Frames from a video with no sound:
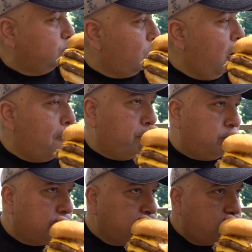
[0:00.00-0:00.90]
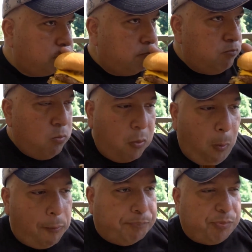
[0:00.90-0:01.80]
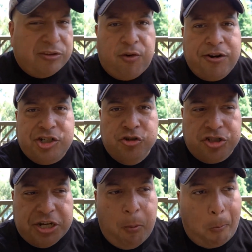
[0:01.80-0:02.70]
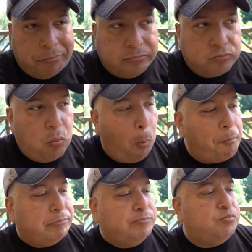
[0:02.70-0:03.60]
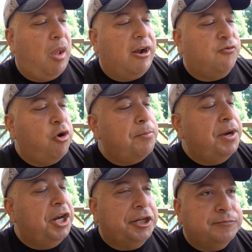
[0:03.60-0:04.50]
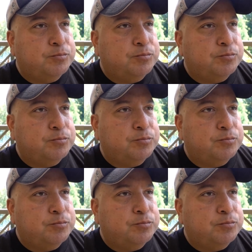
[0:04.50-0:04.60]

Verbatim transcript: Um, it's very juicy. It's very meaty.